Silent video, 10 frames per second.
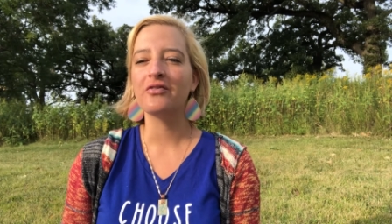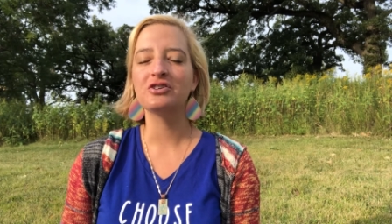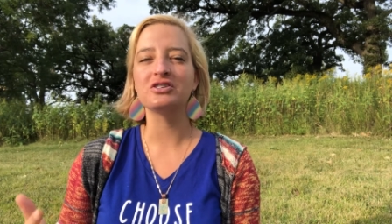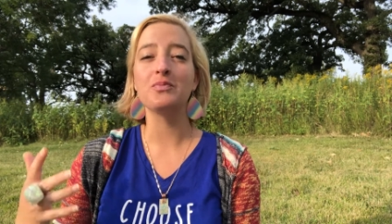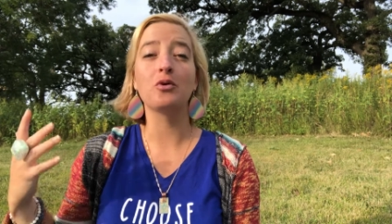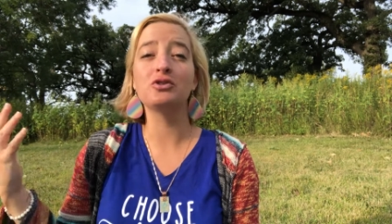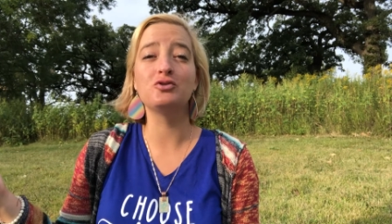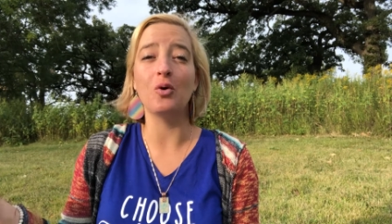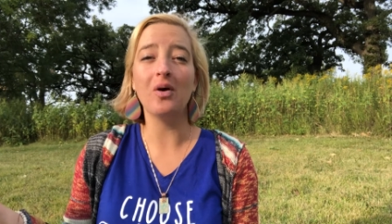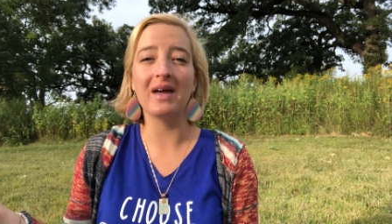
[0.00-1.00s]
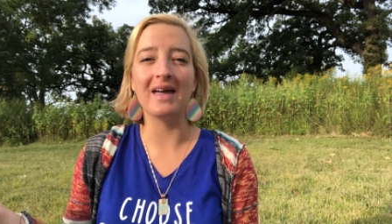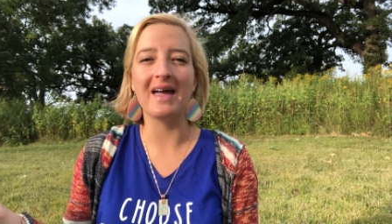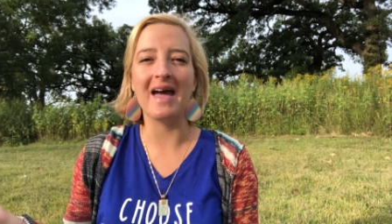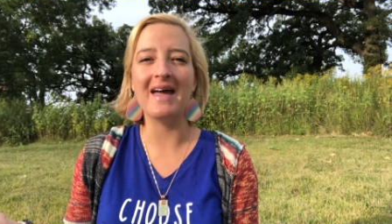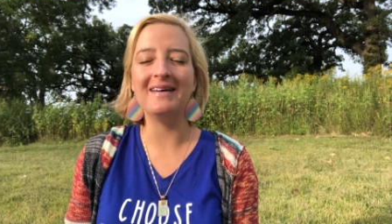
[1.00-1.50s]
just more joy
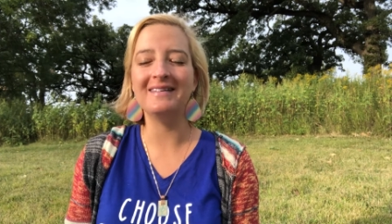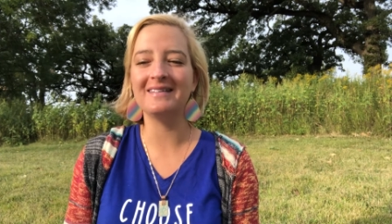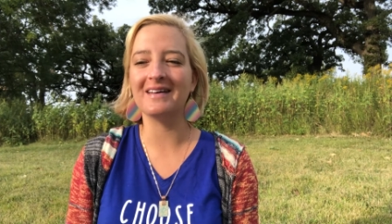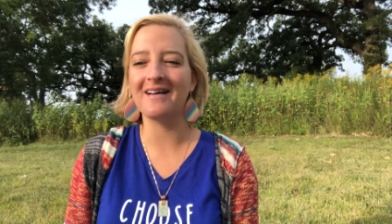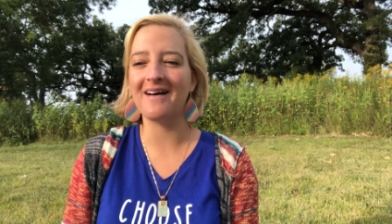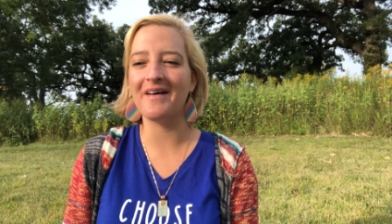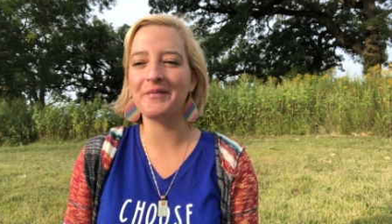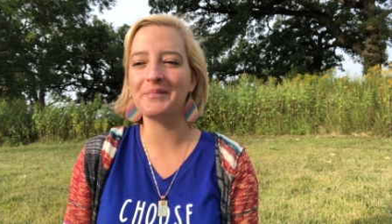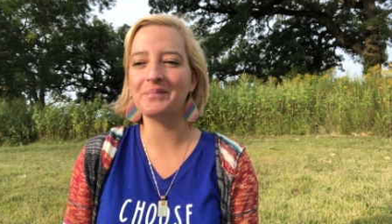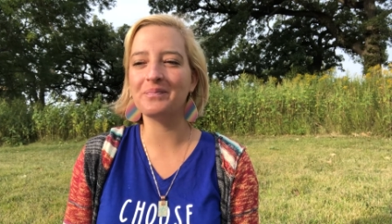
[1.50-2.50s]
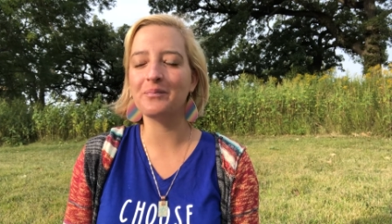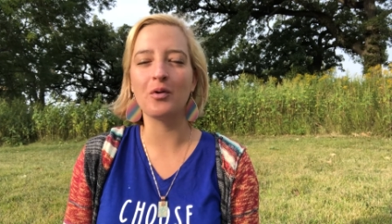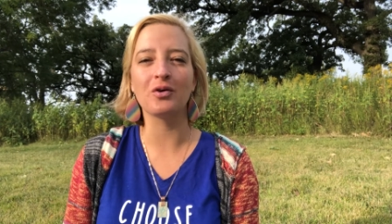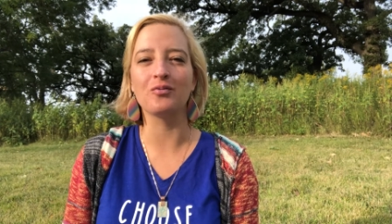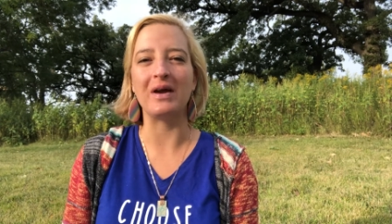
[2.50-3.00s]
and
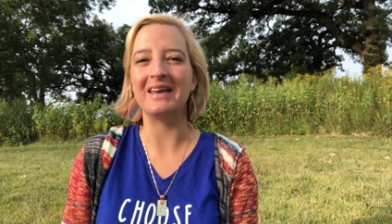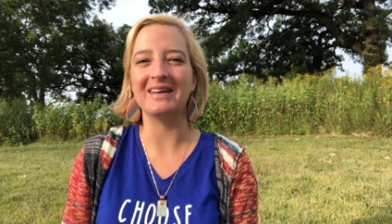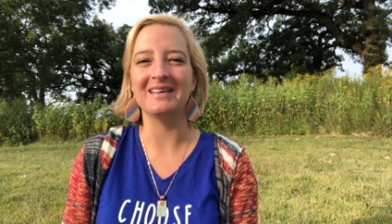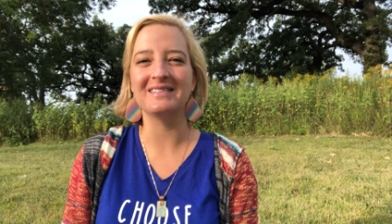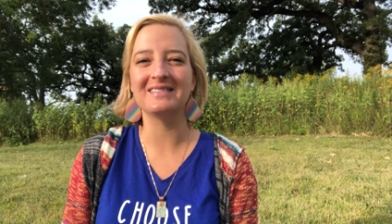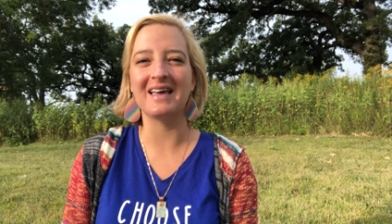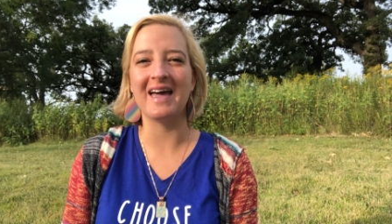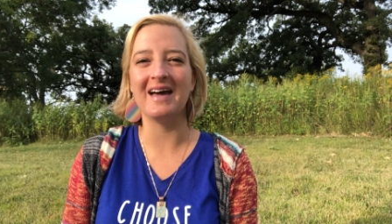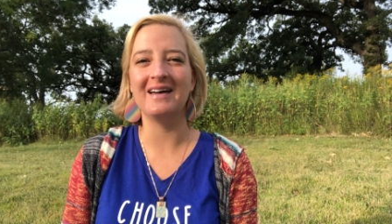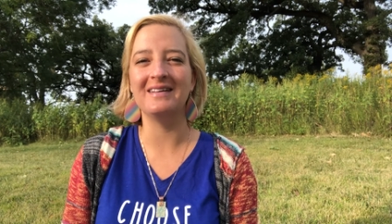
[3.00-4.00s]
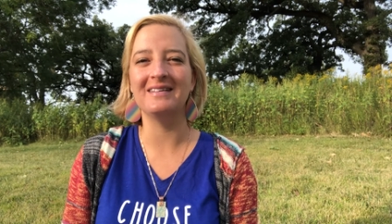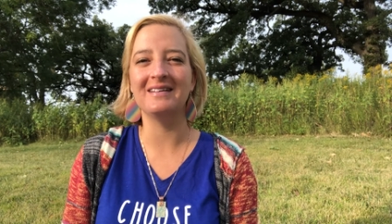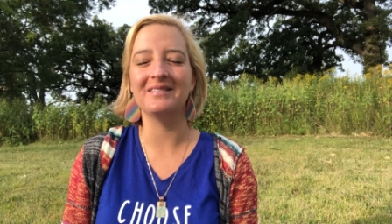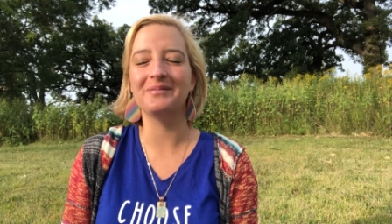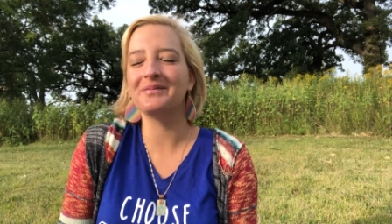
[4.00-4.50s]
more greatness and
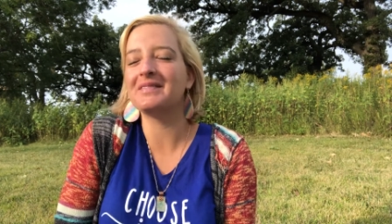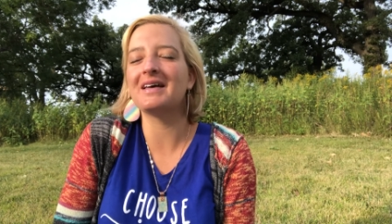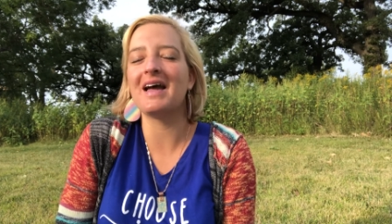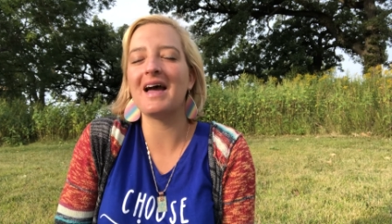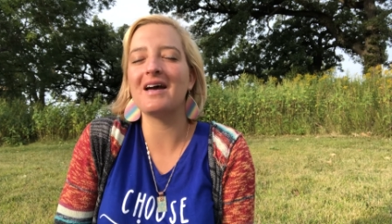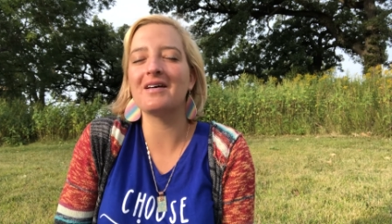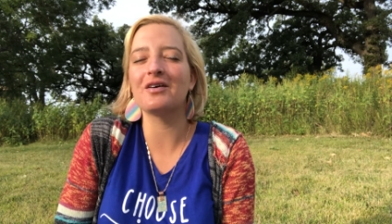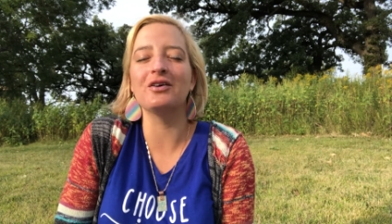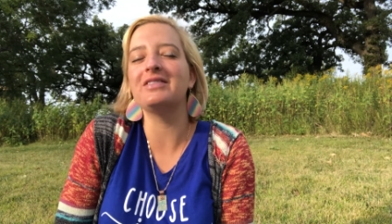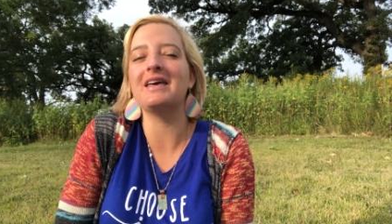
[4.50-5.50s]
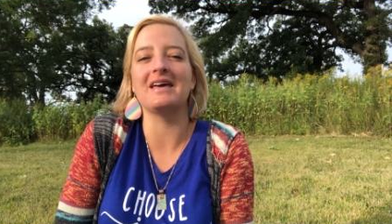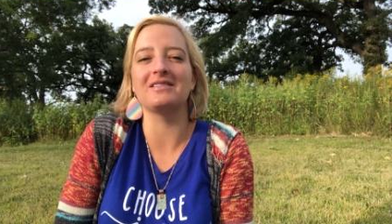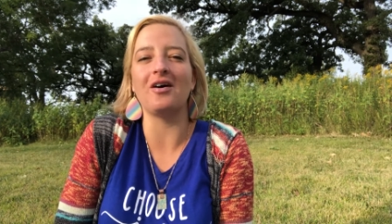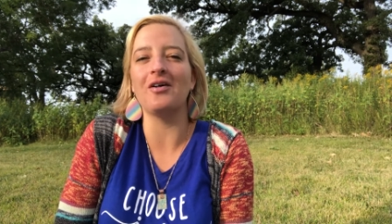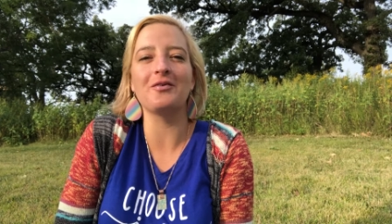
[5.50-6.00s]
good
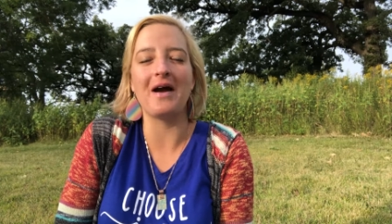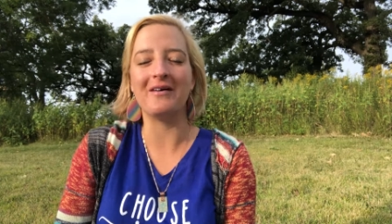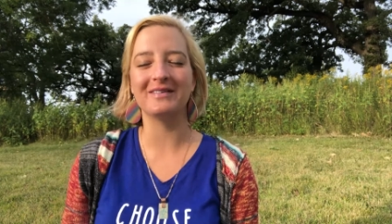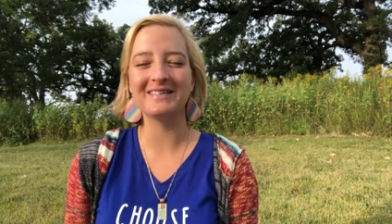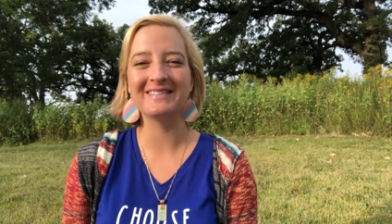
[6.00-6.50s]
things all around.